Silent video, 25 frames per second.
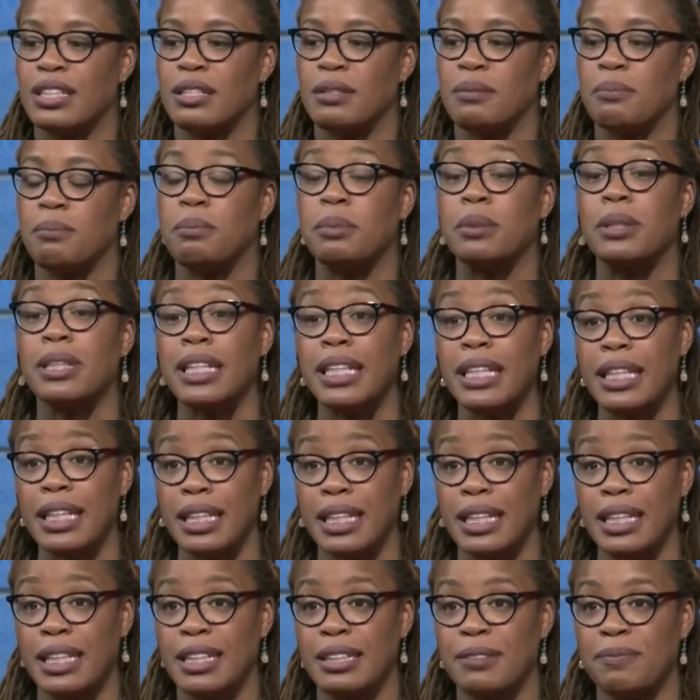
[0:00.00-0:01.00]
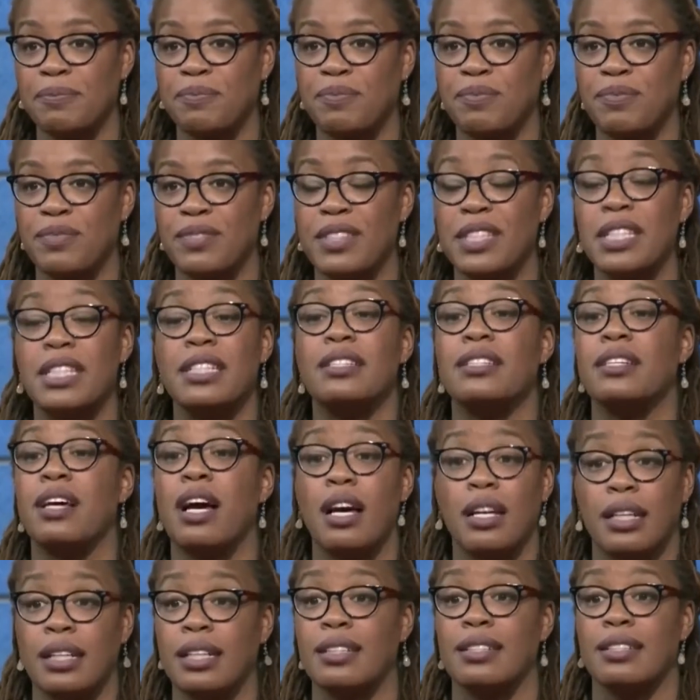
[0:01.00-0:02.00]
bleak,
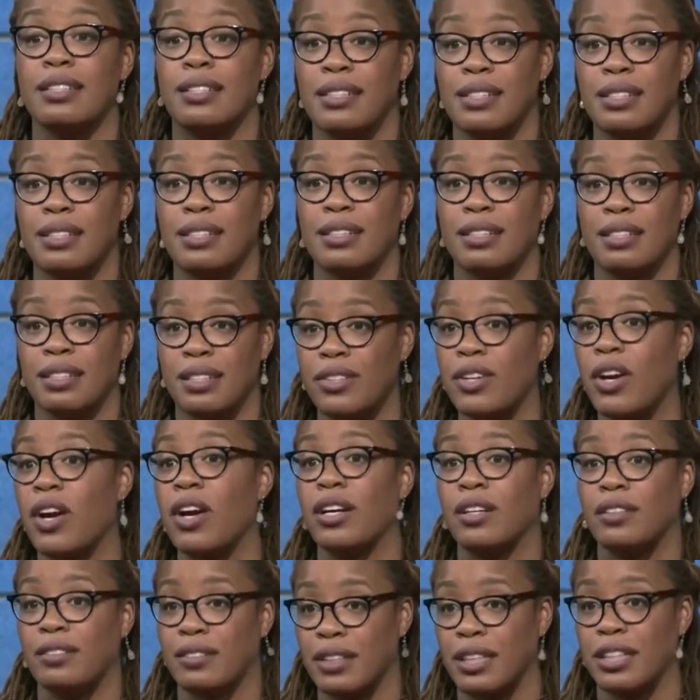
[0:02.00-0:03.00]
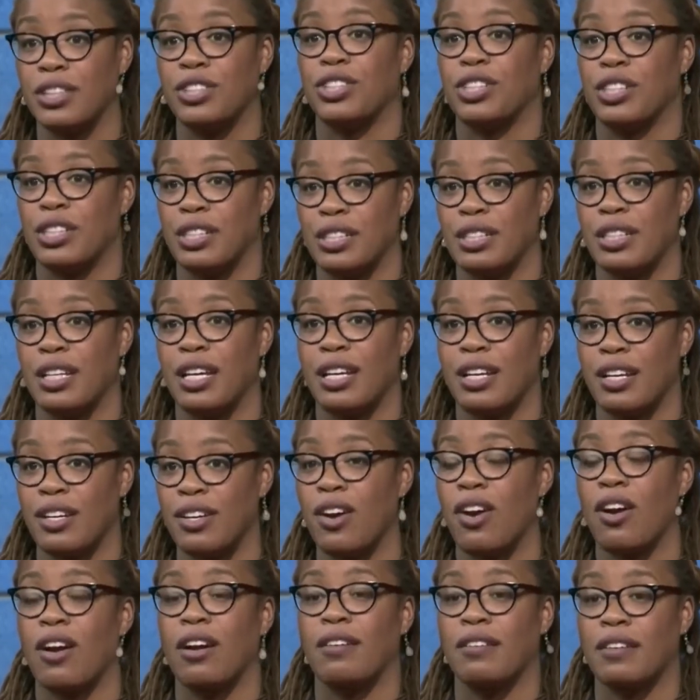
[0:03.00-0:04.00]
dishonest inauguration and
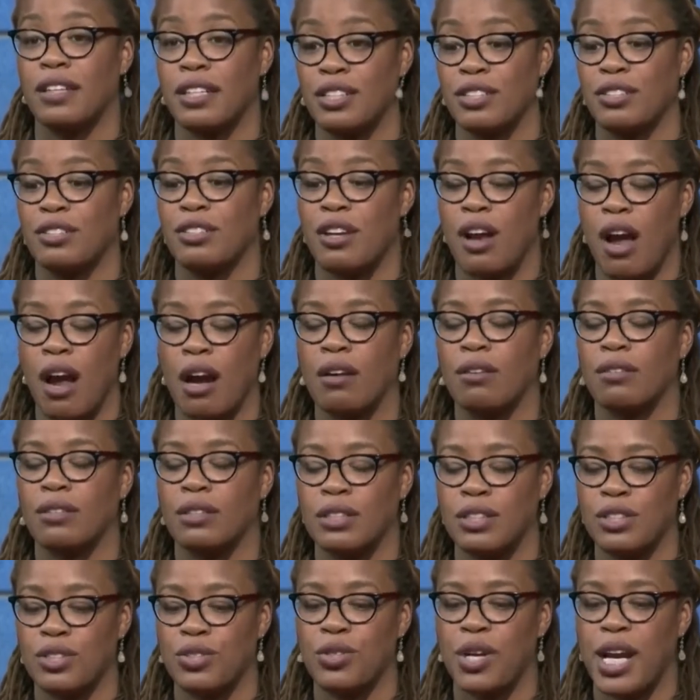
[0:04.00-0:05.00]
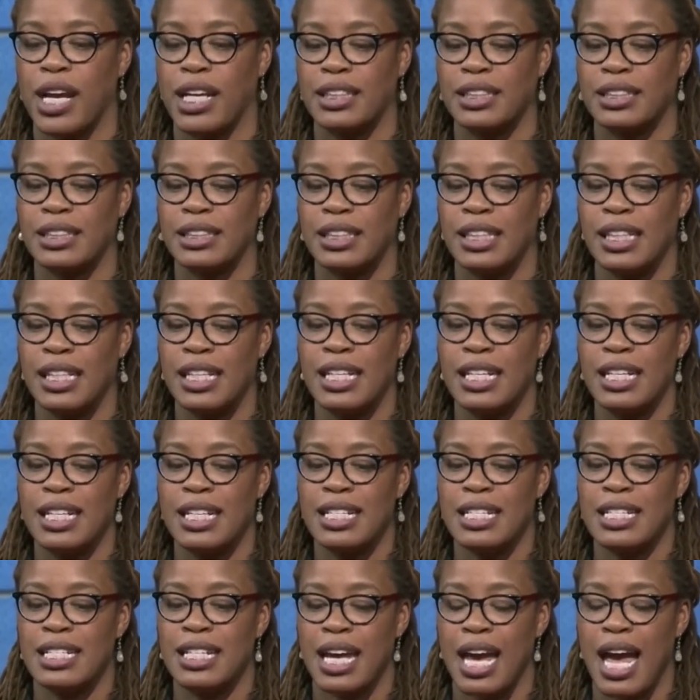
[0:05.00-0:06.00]
inaugural address,
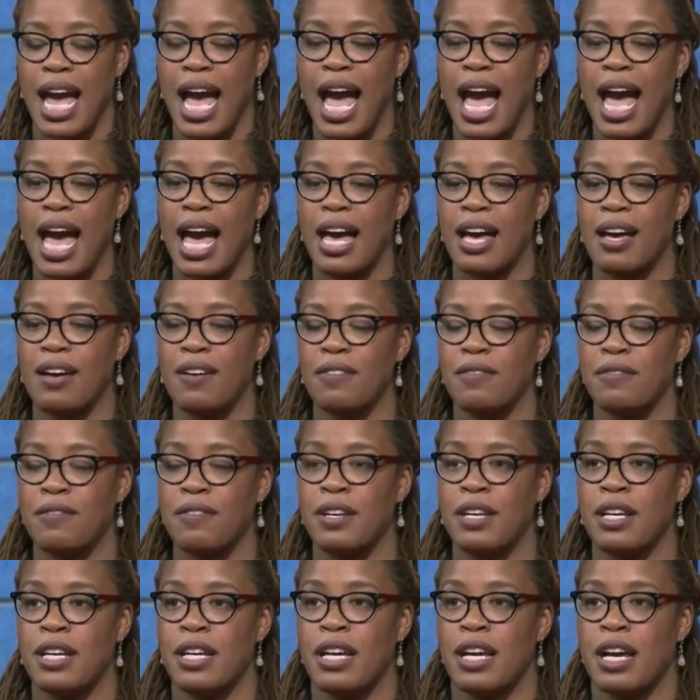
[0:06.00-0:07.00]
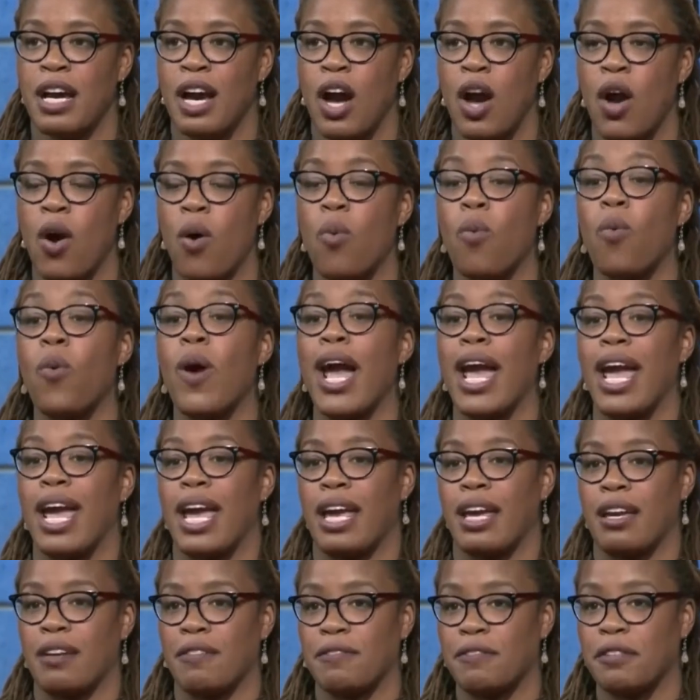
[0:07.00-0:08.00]
to have a
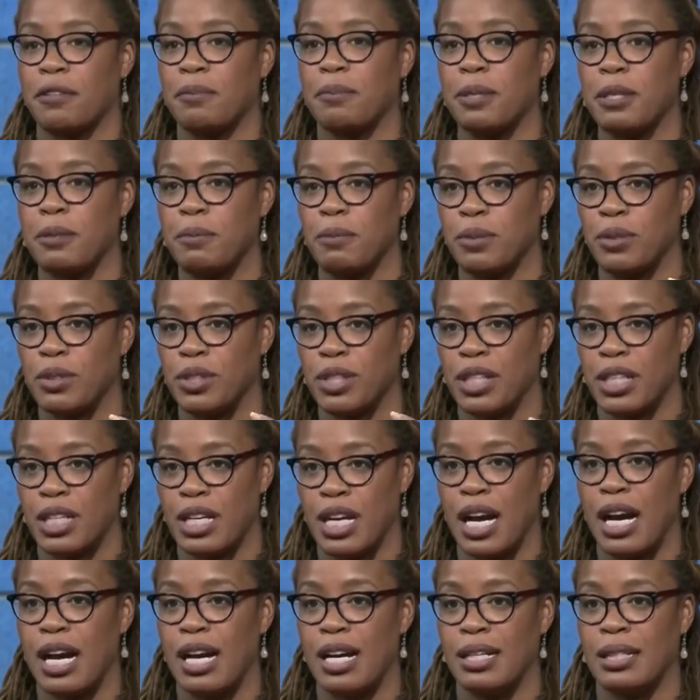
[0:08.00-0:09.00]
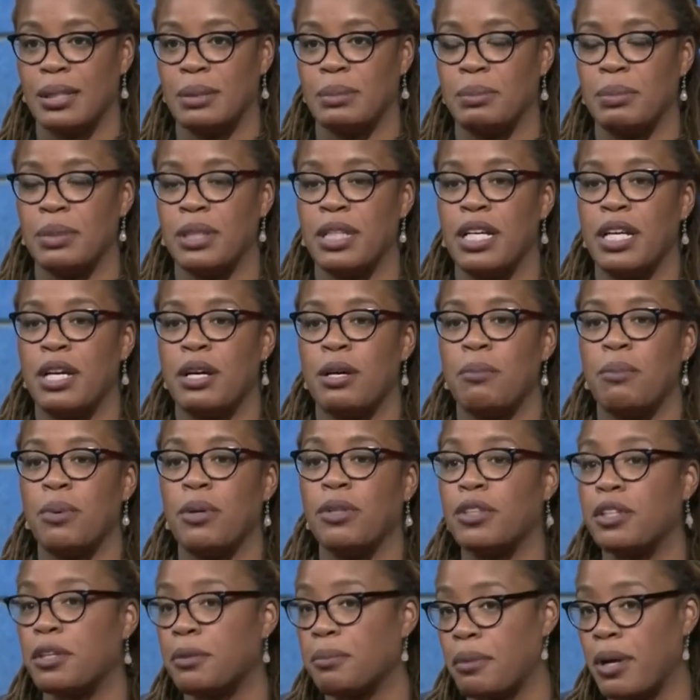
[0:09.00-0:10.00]
way for people to come,
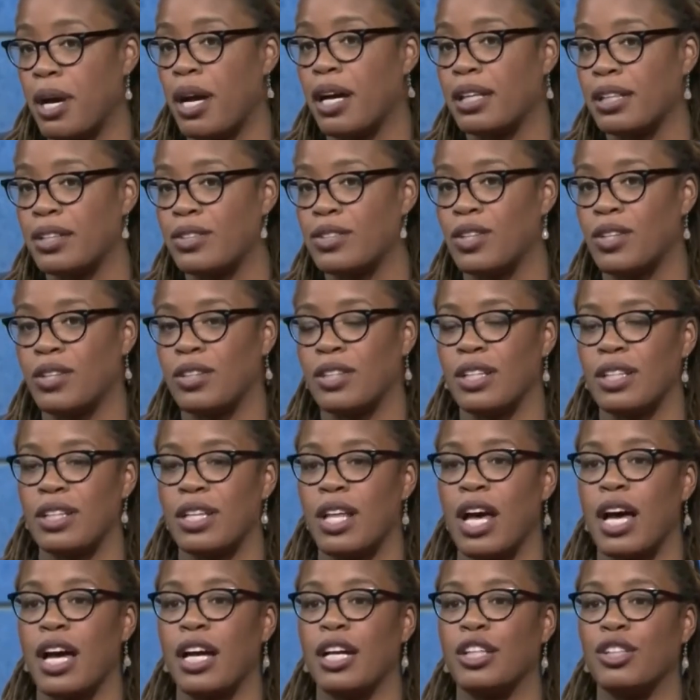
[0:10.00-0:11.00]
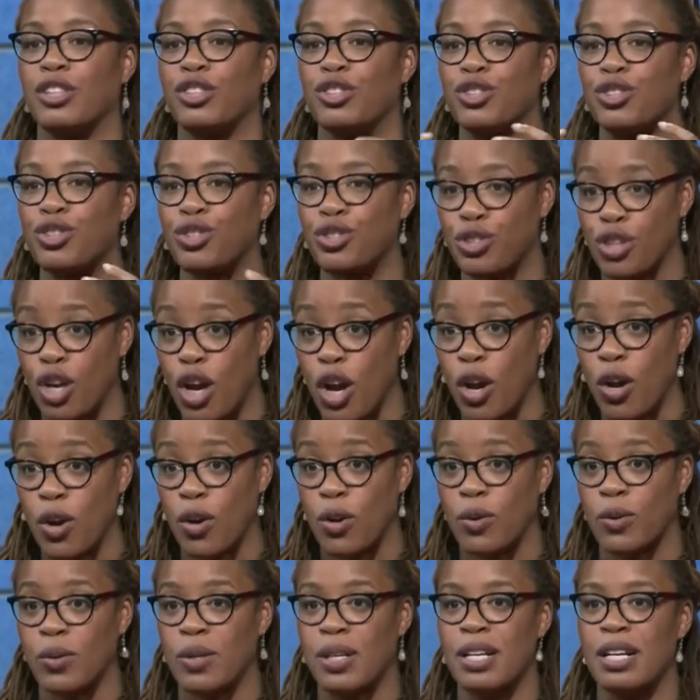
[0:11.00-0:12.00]
put their bodies on the line,
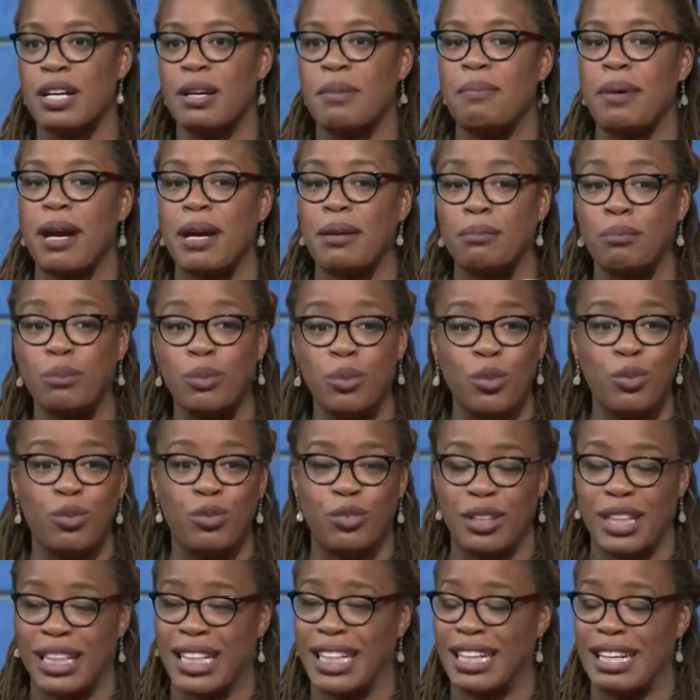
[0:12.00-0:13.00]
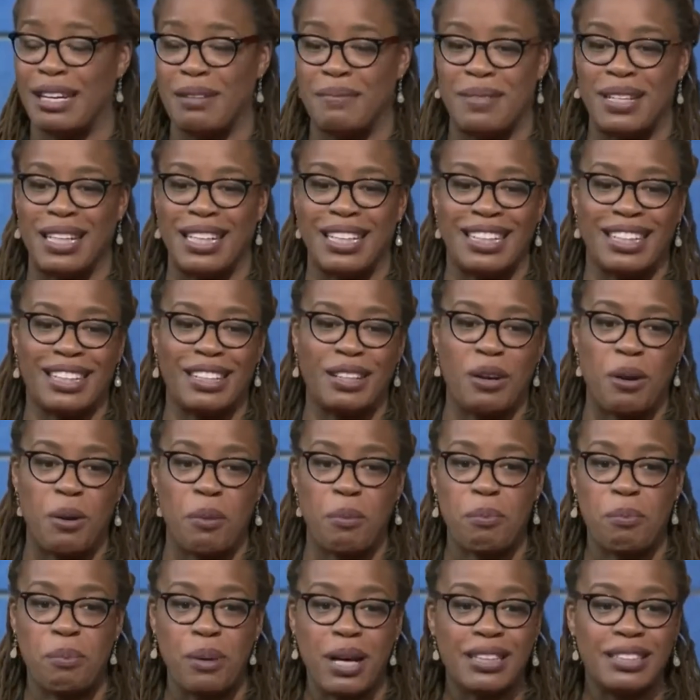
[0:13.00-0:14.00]
show by moving. I
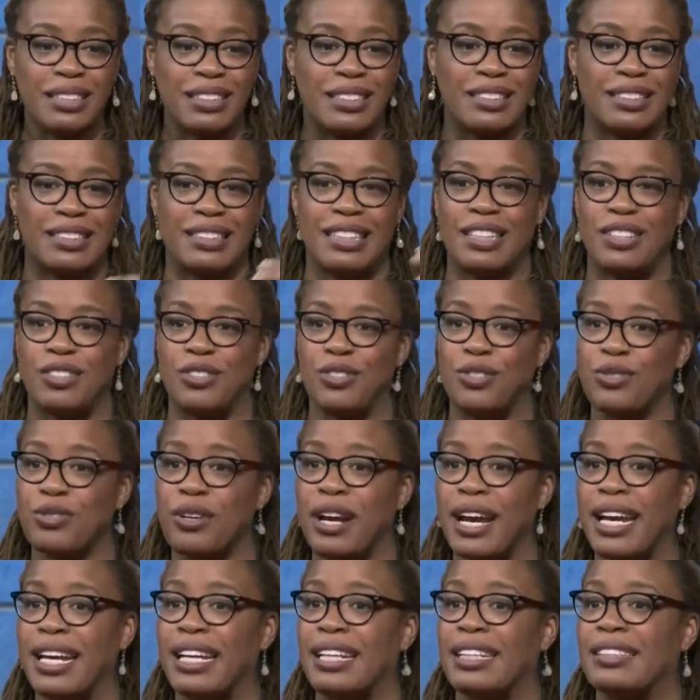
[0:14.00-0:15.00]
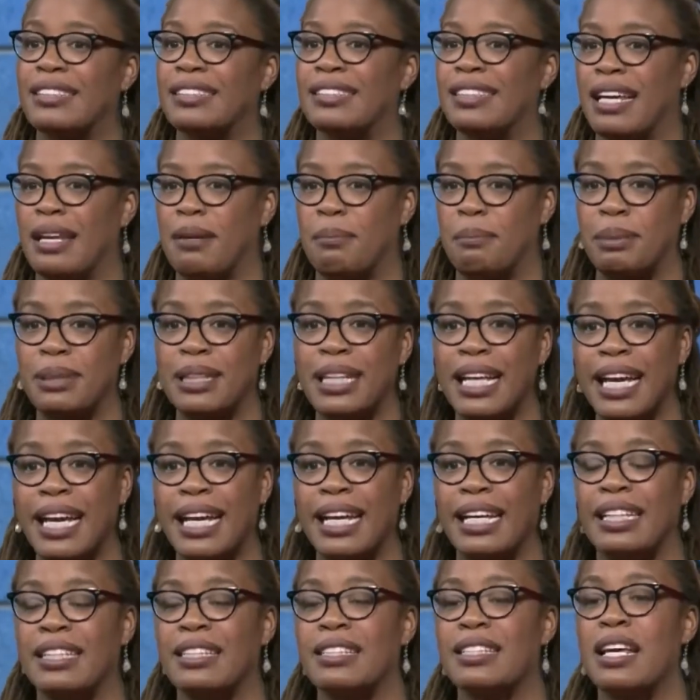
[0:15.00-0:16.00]
mean, buses and trains and
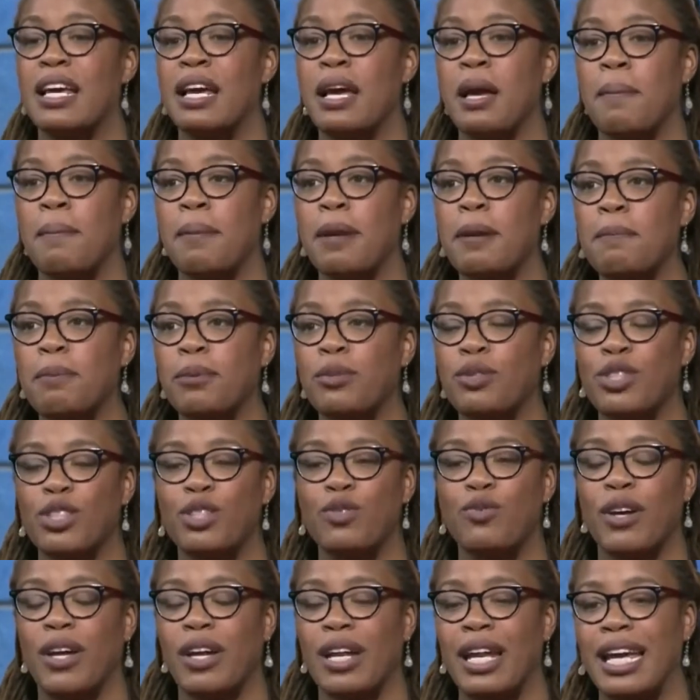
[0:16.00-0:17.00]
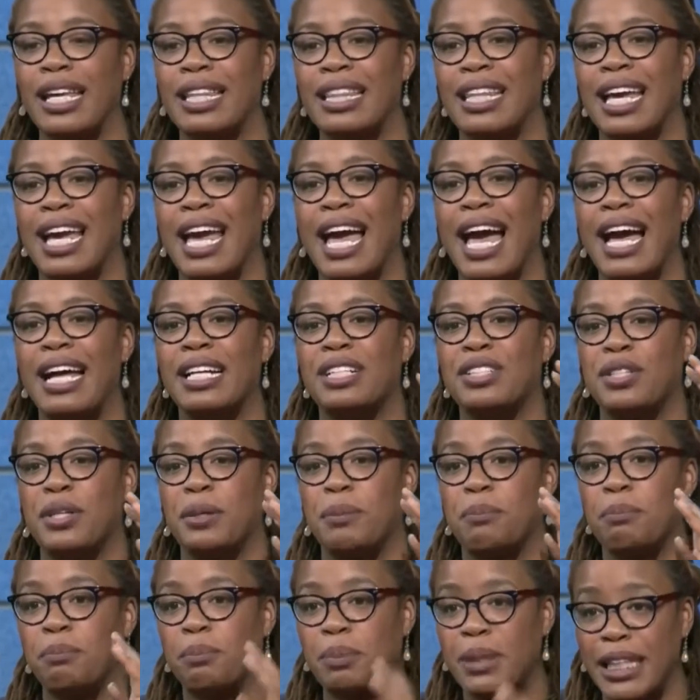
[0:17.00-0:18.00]
planes, people just felt like they had to
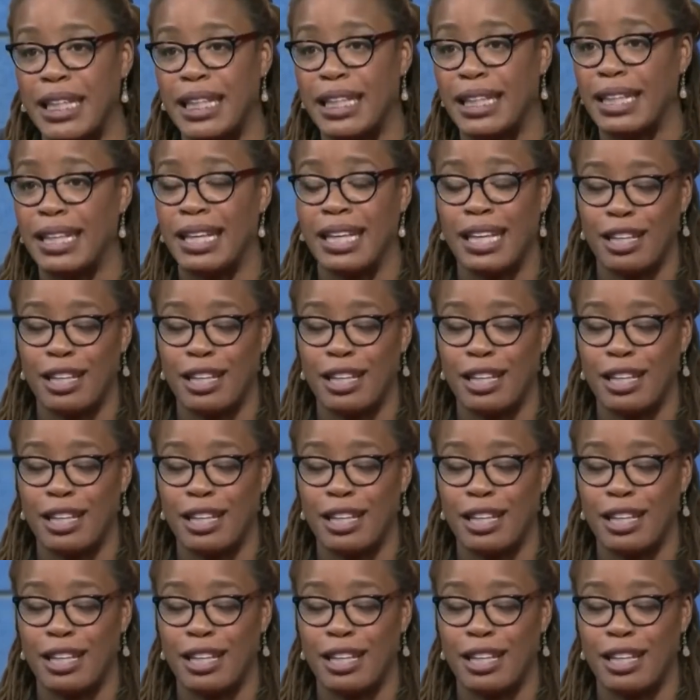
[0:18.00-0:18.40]
be.